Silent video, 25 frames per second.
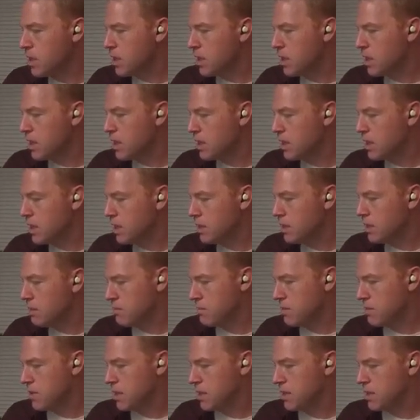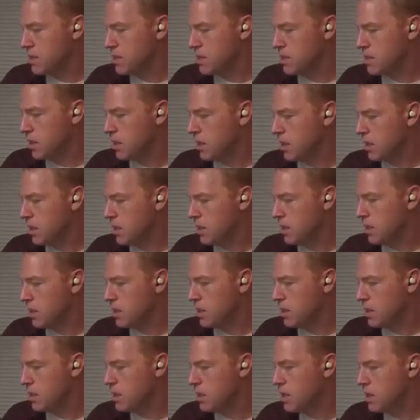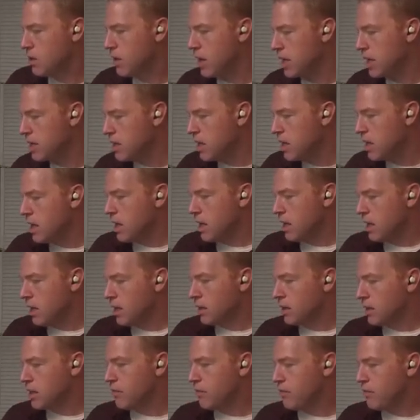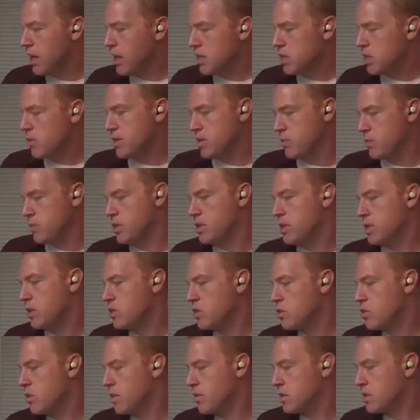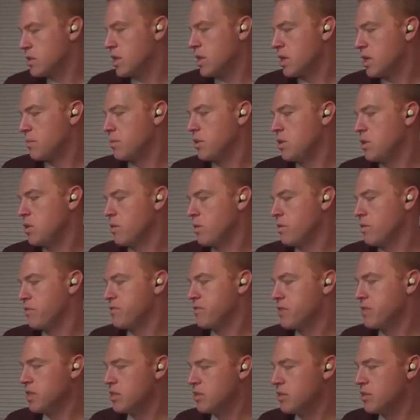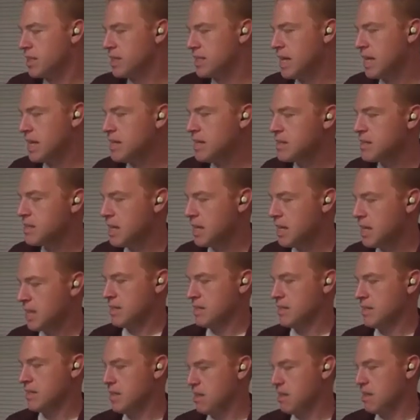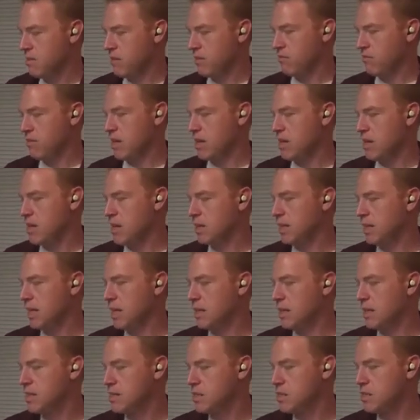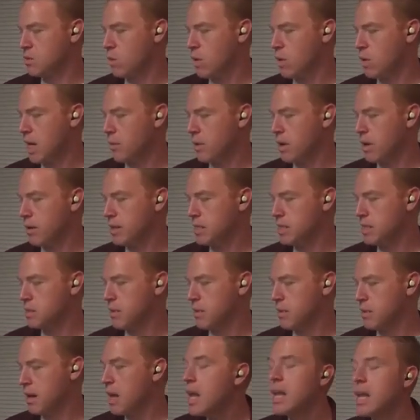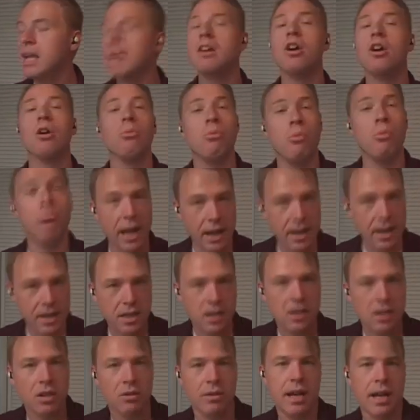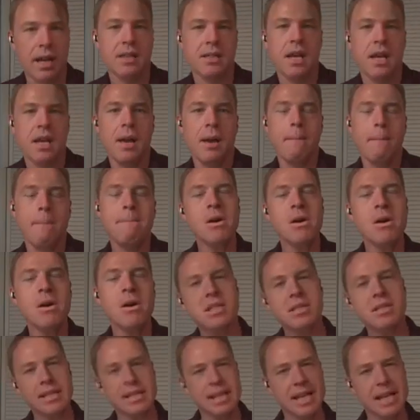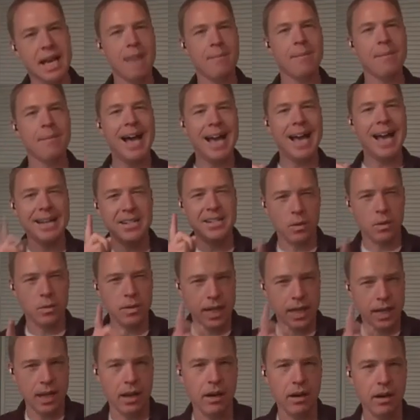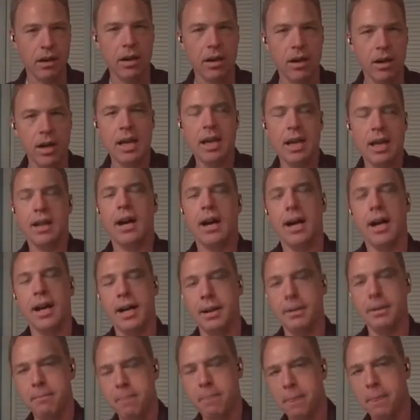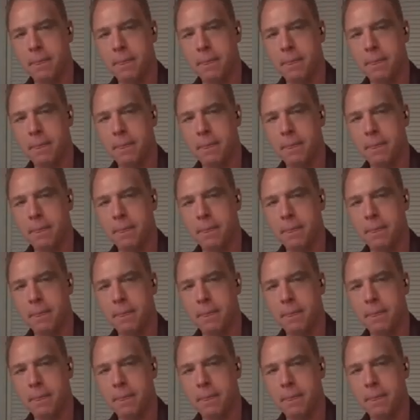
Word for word: Um, let's see. Okay. Clarification question. When you said the story of the startup, you were referring to the 10 slides narrative, right? Not like this is why we are inspired. Correct. Correct. Most of the time, I don't care. Um,